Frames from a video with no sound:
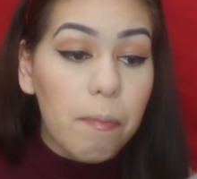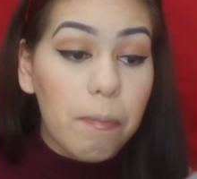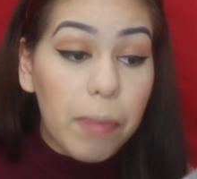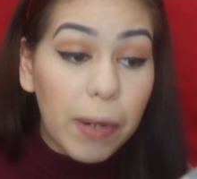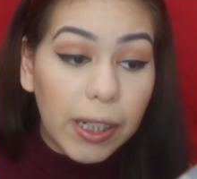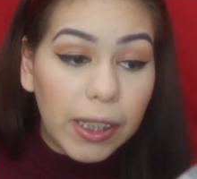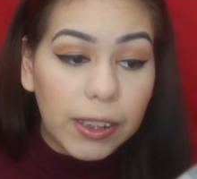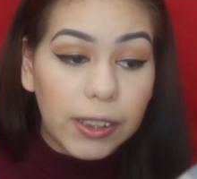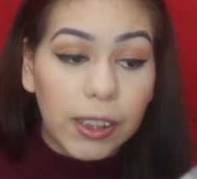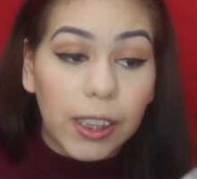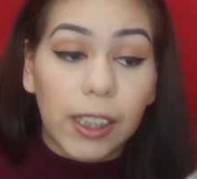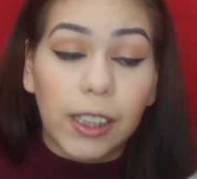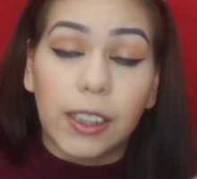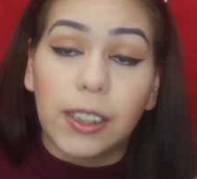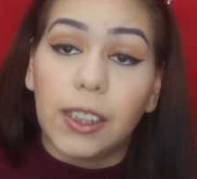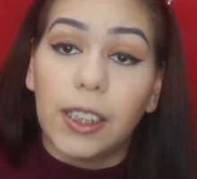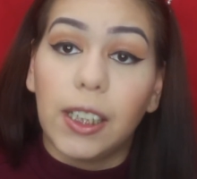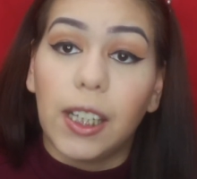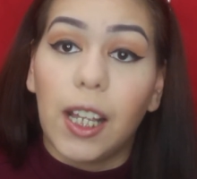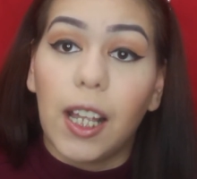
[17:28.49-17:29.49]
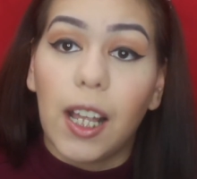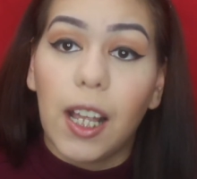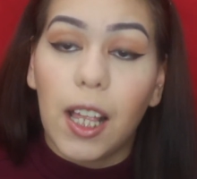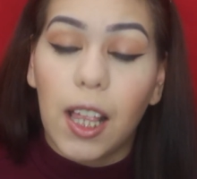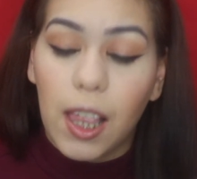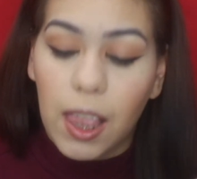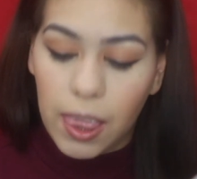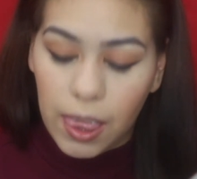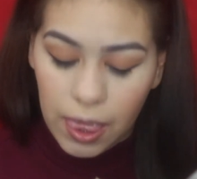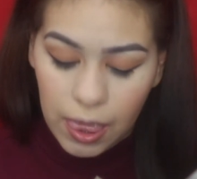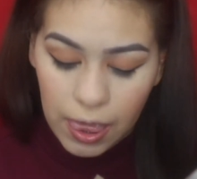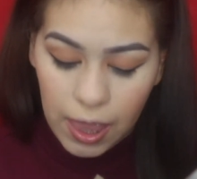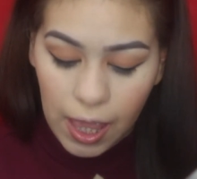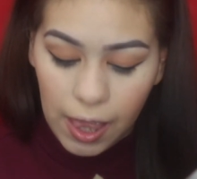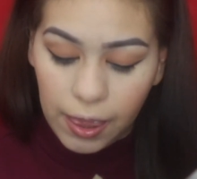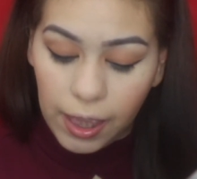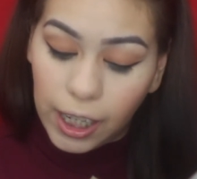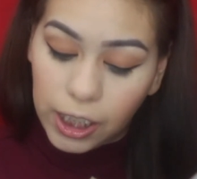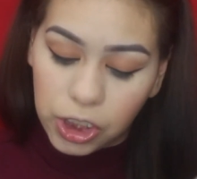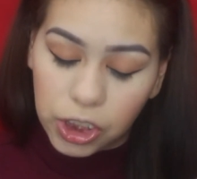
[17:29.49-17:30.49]
but anything
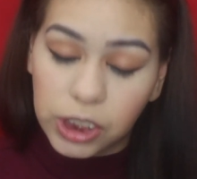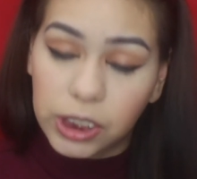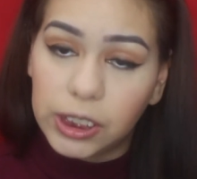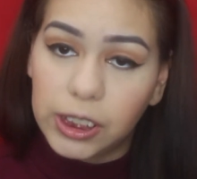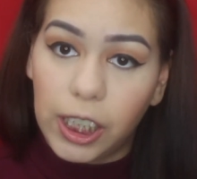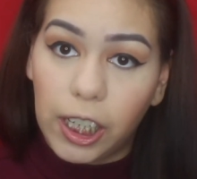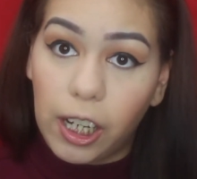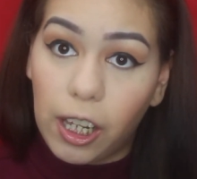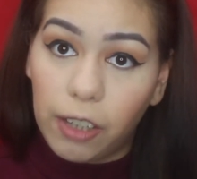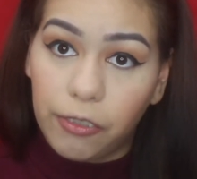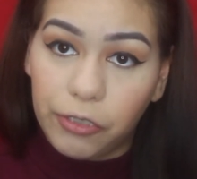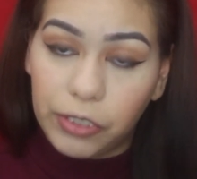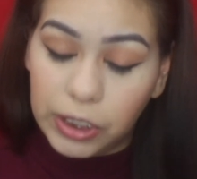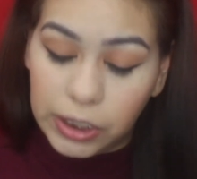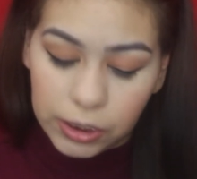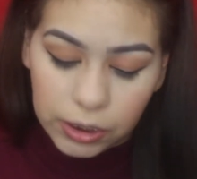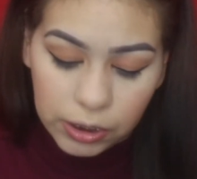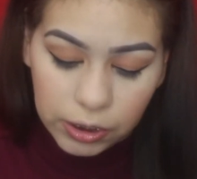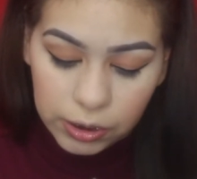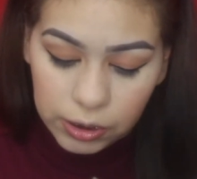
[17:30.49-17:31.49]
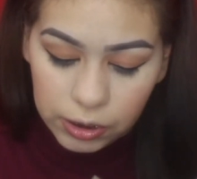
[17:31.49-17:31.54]
that lashes cannot fix,